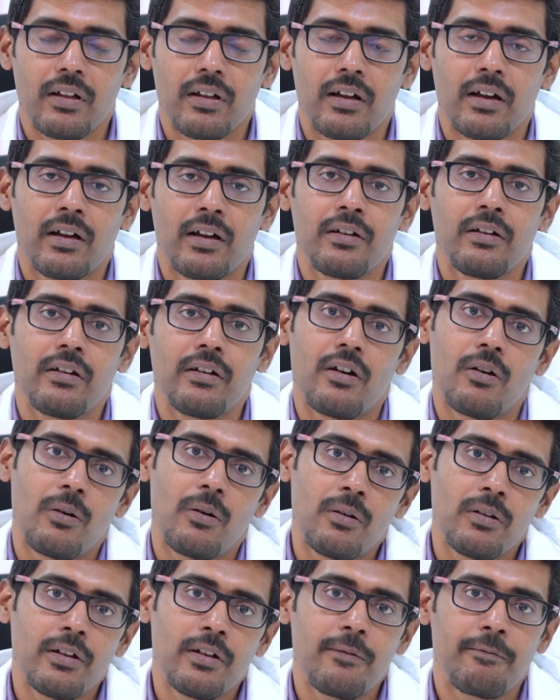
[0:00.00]
and
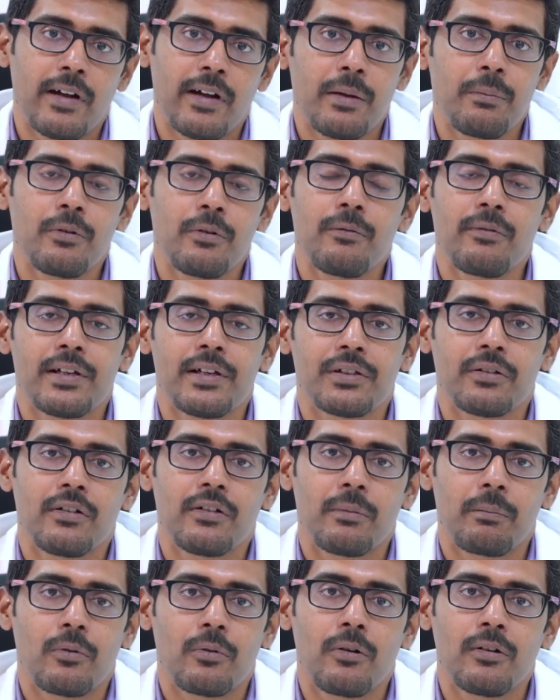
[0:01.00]
all the fibrovascular
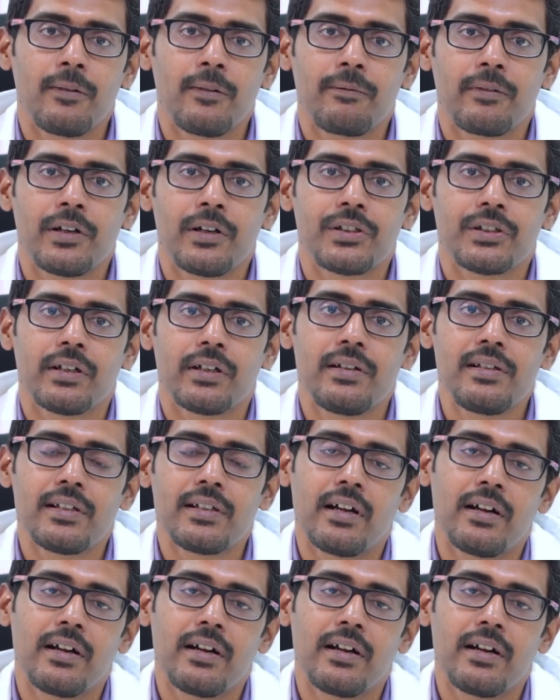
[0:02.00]
proliferations,